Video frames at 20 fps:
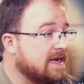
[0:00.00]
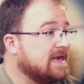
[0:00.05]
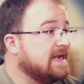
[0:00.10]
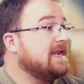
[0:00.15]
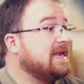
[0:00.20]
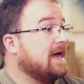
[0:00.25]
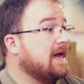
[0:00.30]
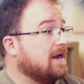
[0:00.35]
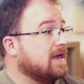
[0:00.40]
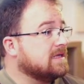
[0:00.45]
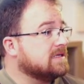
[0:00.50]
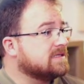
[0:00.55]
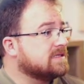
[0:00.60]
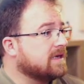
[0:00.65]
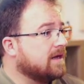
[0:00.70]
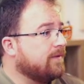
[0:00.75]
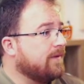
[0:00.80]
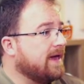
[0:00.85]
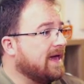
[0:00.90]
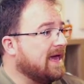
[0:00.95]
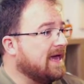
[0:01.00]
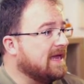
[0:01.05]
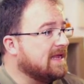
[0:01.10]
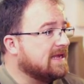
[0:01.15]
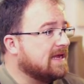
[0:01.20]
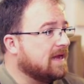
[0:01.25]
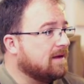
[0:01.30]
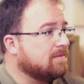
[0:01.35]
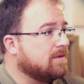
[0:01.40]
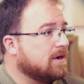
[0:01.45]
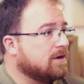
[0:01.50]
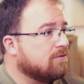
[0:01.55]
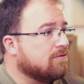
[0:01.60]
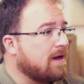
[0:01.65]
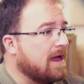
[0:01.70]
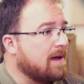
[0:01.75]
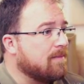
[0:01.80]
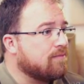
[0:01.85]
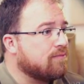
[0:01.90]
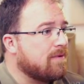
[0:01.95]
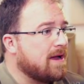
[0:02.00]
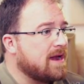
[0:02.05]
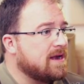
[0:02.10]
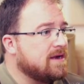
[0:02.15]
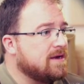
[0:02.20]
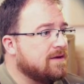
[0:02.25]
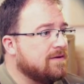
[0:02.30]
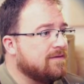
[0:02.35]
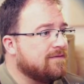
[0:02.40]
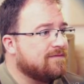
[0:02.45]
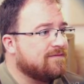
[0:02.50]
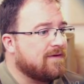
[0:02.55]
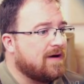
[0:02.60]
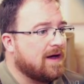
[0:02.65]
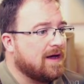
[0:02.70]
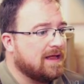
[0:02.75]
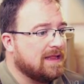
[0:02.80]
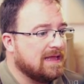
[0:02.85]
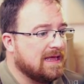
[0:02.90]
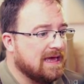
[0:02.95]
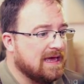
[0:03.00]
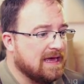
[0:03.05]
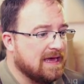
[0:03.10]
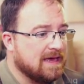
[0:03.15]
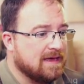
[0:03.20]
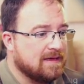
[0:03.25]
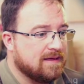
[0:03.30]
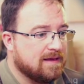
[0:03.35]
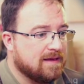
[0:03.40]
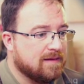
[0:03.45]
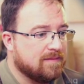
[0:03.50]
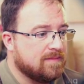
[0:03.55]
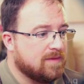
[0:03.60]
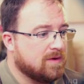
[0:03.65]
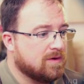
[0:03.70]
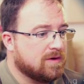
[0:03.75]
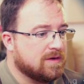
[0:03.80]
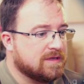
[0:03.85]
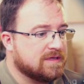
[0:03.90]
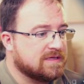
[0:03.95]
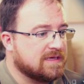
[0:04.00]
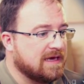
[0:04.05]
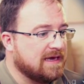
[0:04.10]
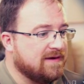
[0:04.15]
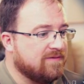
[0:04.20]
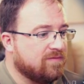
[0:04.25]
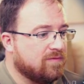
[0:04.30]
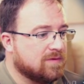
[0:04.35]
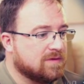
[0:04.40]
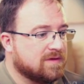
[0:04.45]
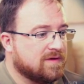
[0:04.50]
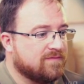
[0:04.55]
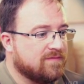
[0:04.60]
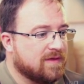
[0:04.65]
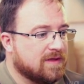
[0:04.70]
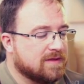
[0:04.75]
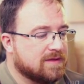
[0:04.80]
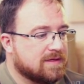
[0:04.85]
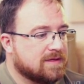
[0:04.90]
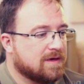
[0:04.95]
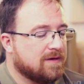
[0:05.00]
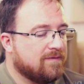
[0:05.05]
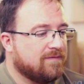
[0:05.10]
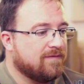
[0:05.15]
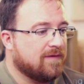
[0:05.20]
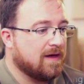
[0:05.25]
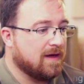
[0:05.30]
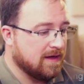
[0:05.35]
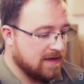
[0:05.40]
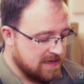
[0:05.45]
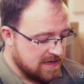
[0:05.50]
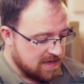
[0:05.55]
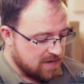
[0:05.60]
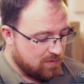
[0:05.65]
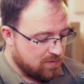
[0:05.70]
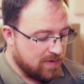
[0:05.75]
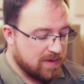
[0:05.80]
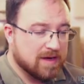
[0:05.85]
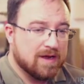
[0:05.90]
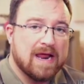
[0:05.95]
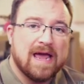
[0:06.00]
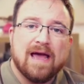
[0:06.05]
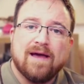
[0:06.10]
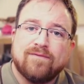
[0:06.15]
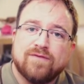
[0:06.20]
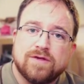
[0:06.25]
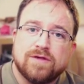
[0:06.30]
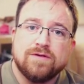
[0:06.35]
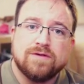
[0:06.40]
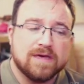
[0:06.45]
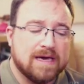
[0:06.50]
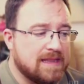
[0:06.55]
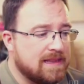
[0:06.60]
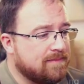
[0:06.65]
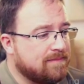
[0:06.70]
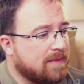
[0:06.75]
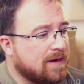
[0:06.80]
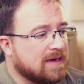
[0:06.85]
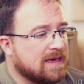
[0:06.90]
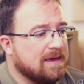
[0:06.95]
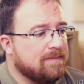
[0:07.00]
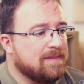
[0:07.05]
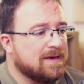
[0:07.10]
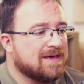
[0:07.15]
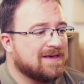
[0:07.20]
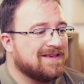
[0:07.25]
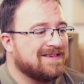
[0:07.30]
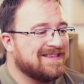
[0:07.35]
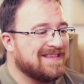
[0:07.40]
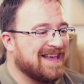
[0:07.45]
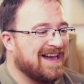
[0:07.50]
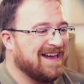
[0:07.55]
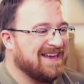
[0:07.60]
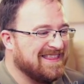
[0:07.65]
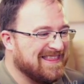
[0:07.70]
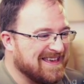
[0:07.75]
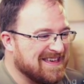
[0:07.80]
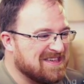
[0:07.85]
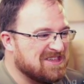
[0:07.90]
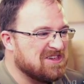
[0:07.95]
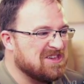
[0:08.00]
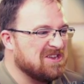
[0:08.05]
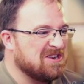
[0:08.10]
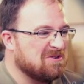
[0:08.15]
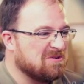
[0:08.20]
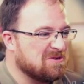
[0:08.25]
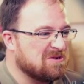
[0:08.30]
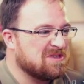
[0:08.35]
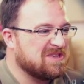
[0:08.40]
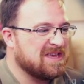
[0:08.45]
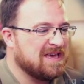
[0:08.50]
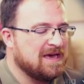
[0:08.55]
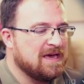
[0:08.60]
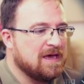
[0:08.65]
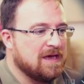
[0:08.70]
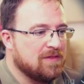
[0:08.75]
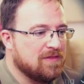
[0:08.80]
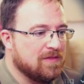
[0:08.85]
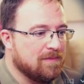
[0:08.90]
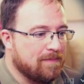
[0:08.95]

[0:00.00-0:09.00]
now let's go ahead. I'm going to create a brand new file here. I'm not going to save what I've done so far. We're going to have Suzanne the monkey because I think she looks the